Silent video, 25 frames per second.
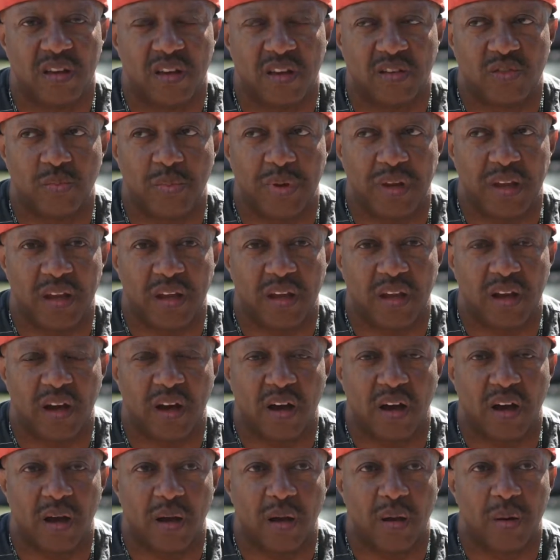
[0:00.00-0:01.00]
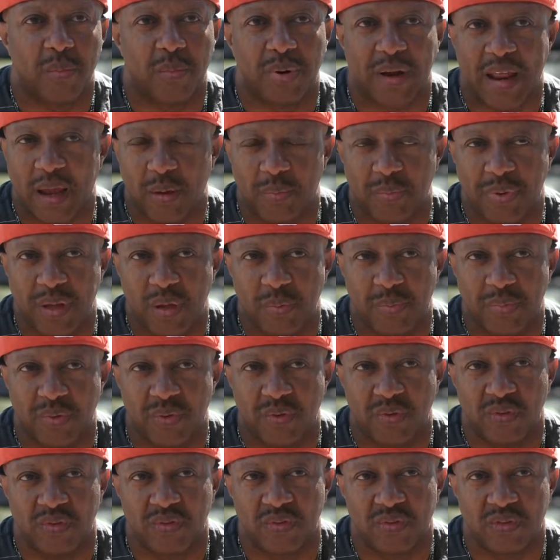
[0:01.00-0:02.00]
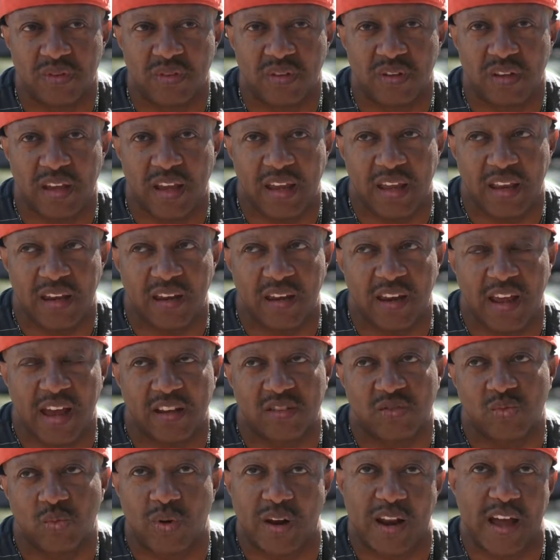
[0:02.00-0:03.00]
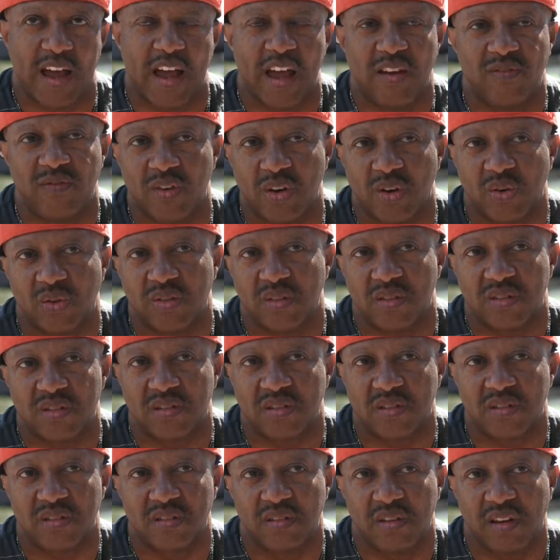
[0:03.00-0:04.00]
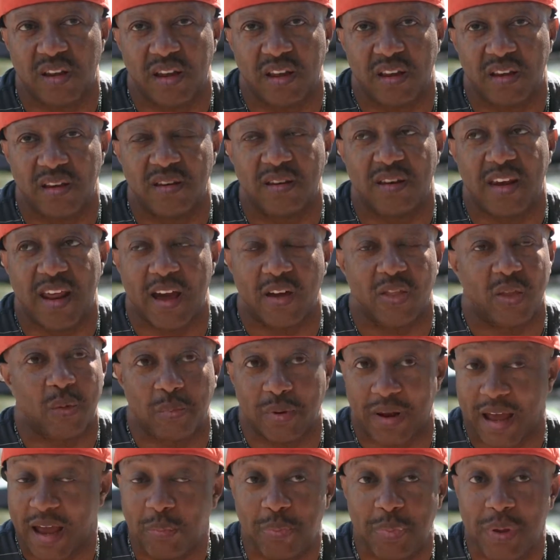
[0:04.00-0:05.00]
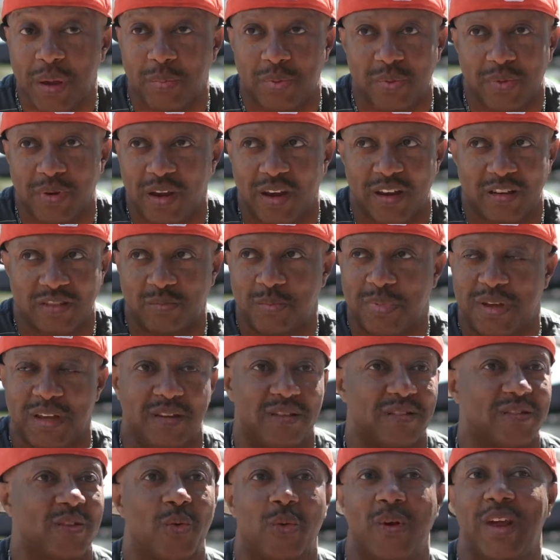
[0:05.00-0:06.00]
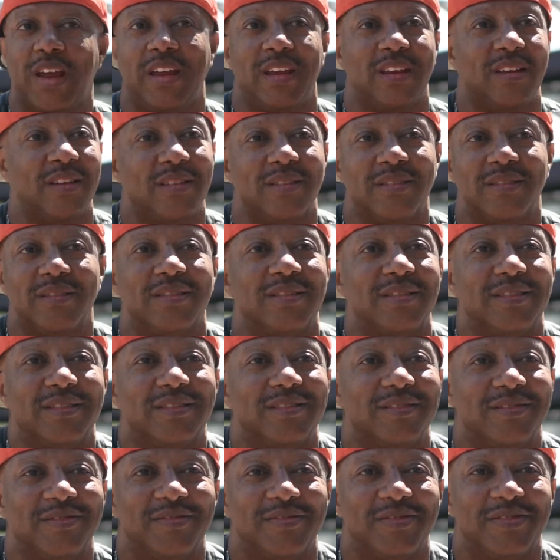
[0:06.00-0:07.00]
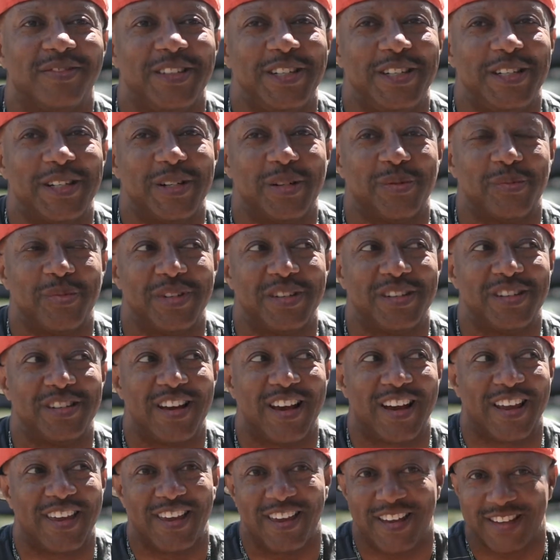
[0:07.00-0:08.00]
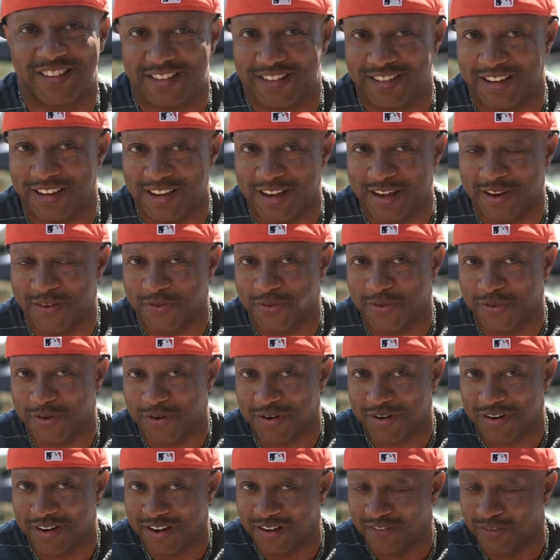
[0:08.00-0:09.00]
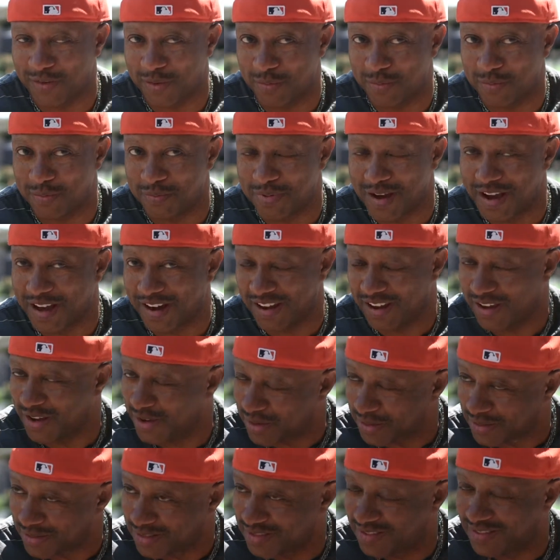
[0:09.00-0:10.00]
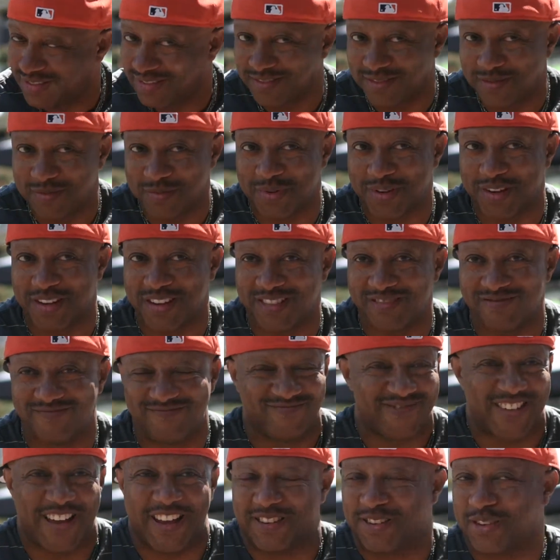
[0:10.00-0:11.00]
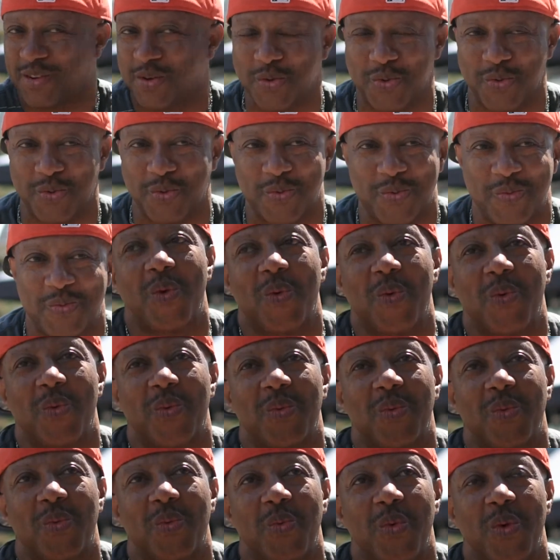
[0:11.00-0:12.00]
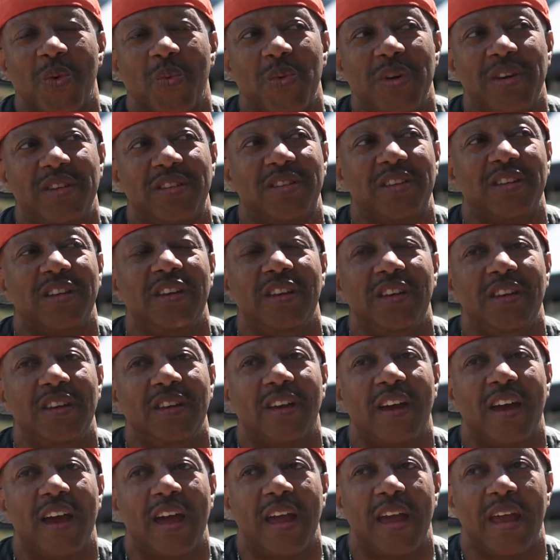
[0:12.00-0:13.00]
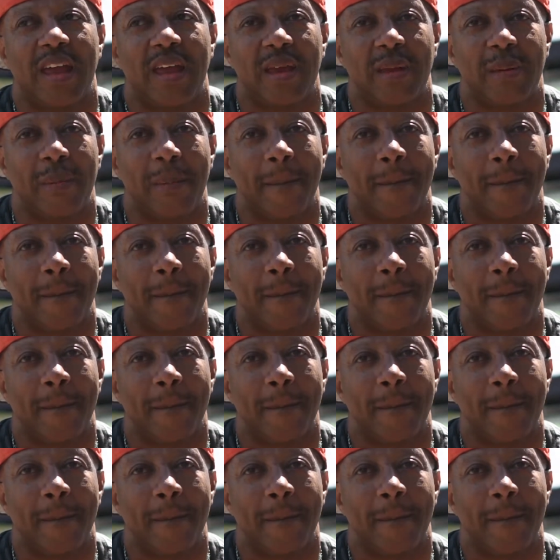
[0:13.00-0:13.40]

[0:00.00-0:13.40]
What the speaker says: as being black people. And that's what I have noticed. And now the black people here are great. You know, but I can't say that for everybody else, but that's cool. When we see a